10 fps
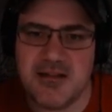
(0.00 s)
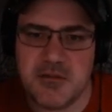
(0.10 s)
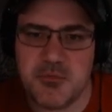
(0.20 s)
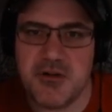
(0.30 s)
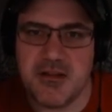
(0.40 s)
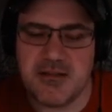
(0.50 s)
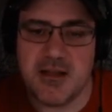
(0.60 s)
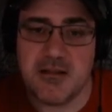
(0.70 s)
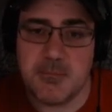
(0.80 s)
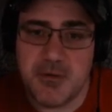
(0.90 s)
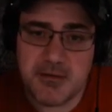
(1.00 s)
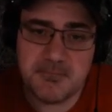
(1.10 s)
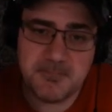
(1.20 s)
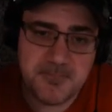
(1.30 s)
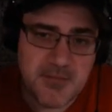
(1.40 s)
pretty intense.
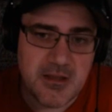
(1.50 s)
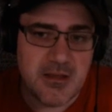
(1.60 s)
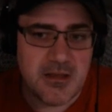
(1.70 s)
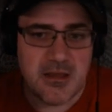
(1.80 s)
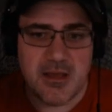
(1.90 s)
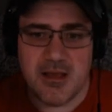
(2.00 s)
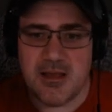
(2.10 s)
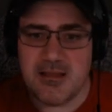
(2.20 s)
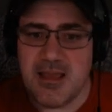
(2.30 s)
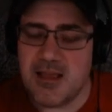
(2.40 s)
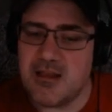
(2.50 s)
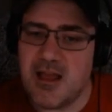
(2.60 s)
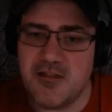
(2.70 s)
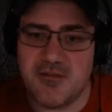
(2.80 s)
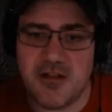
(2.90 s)
But yeah,
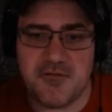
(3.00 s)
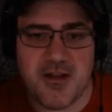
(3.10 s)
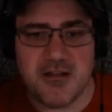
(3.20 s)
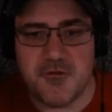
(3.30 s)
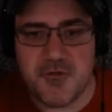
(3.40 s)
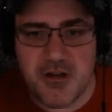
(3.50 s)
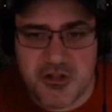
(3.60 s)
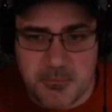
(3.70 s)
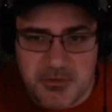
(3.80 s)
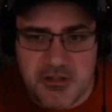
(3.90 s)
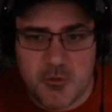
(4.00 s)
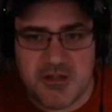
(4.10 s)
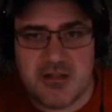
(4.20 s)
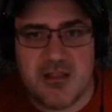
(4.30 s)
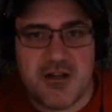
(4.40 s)
I finally finished the Police
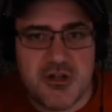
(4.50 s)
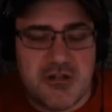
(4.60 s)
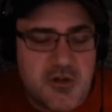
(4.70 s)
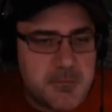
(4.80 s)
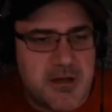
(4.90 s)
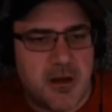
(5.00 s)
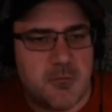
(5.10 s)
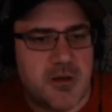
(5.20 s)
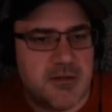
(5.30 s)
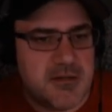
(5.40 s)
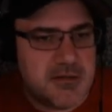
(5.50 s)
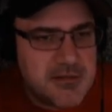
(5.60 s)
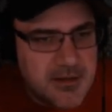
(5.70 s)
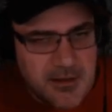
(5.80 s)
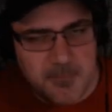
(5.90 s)
Quest collection. It took me 9 months,
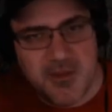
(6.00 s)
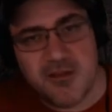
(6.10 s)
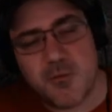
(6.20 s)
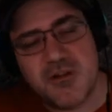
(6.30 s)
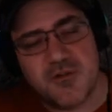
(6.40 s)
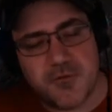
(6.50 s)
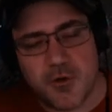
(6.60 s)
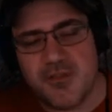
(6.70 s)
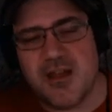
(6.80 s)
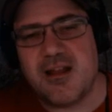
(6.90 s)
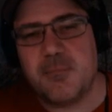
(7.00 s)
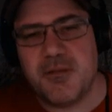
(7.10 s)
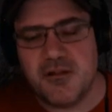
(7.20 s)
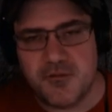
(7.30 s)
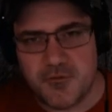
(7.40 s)
and the reason for that, I
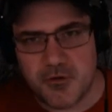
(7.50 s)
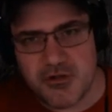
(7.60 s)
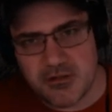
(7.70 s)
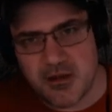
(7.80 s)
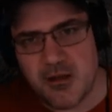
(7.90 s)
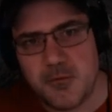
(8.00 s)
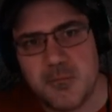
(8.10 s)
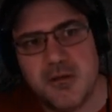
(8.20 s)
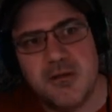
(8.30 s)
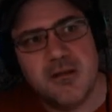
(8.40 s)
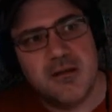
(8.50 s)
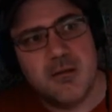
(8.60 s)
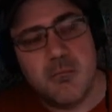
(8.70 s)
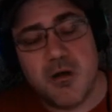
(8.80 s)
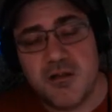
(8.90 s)
played the first time
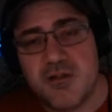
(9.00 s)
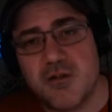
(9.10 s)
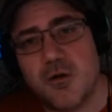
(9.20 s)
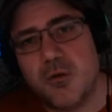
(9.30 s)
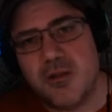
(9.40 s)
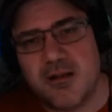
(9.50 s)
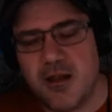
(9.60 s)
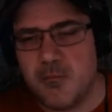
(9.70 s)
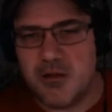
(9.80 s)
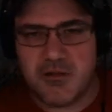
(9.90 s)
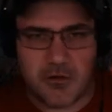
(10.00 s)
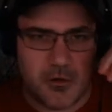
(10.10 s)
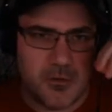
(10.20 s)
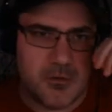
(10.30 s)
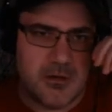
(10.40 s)
months ago, like 9 months ago,